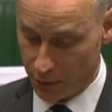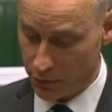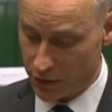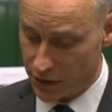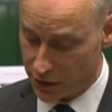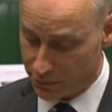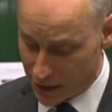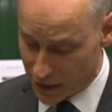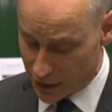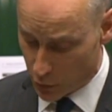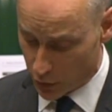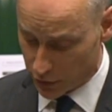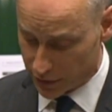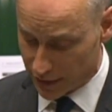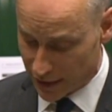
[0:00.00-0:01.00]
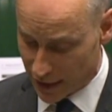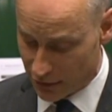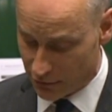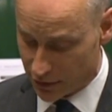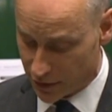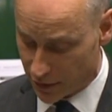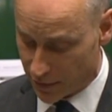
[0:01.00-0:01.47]
Mr. Speaker, what's
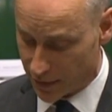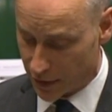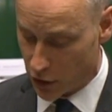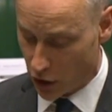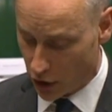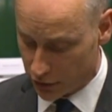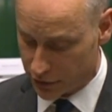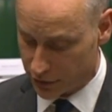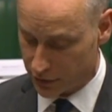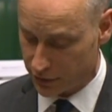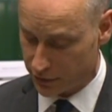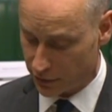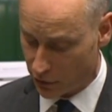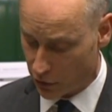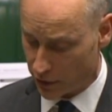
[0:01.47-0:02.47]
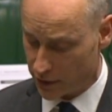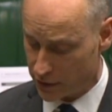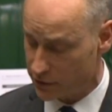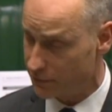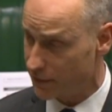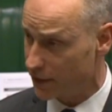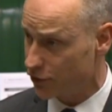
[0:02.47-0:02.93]
clear is that the costs to
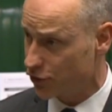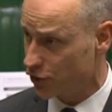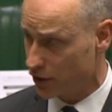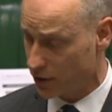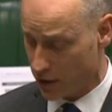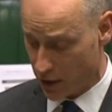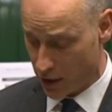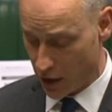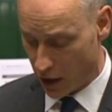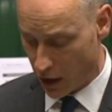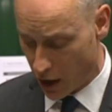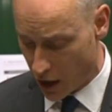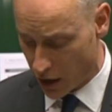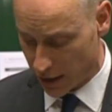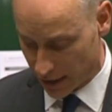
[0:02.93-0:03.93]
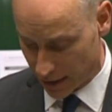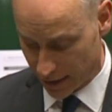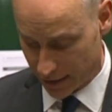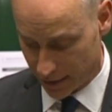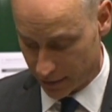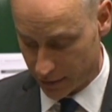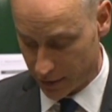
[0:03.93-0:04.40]
non-intervention are
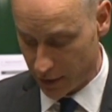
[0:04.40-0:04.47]
clear.